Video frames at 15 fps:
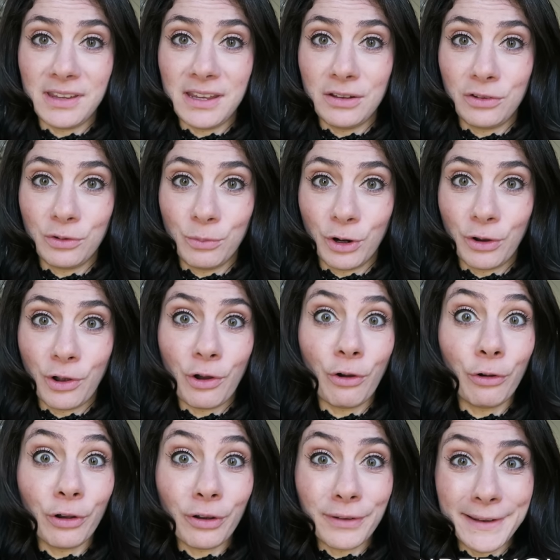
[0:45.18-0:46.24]
see you tomorrow
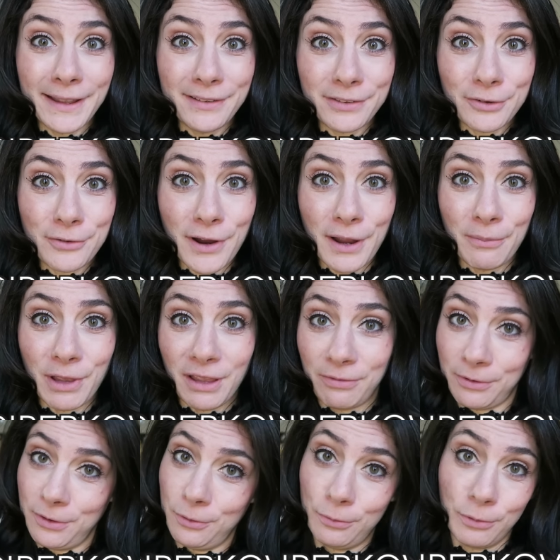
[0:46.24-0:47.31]
or on Instagram
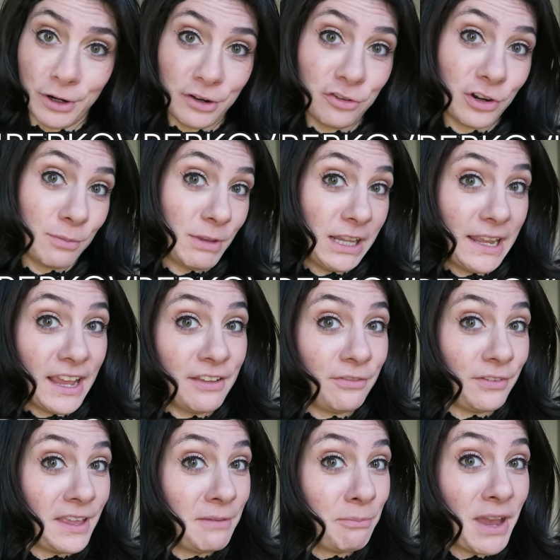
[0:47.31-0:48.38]
if you want to join me live
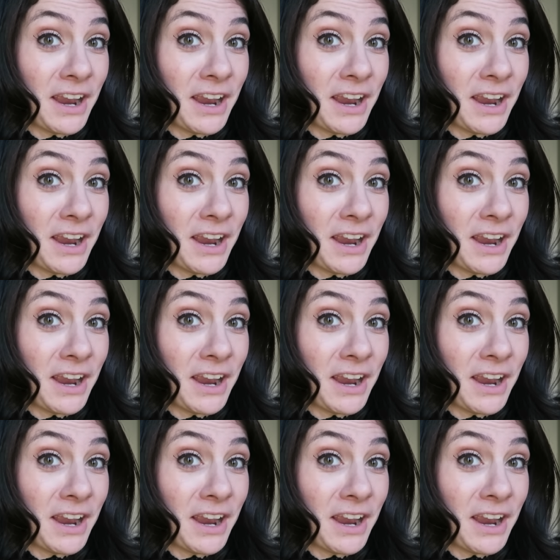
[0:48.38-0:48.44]
in